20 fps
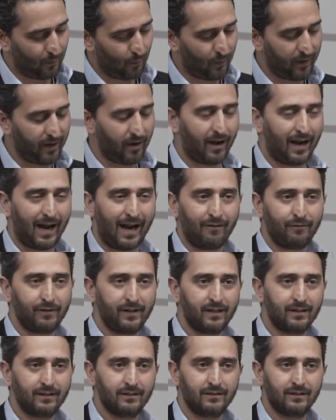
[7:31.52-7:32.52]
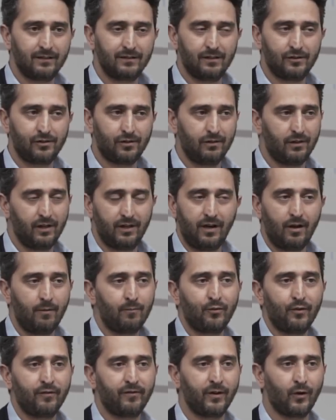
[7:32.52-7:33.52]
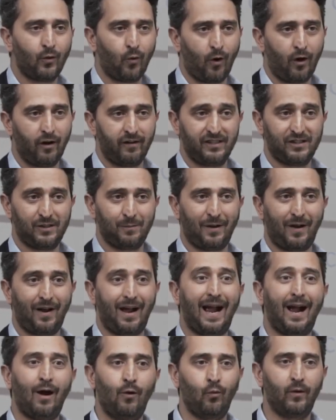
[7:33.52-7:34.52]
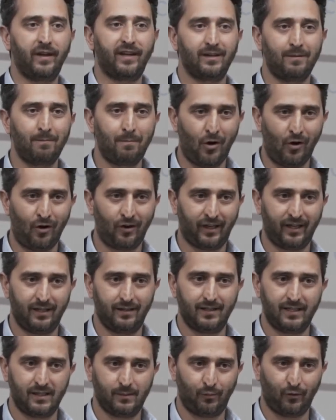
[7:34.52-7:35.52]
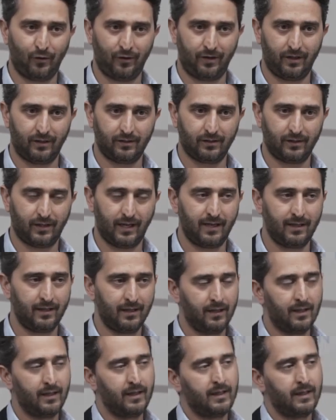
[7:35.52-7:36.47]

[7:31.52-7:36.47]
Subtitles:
We are having a number of inquiries about how we can market these products, okay?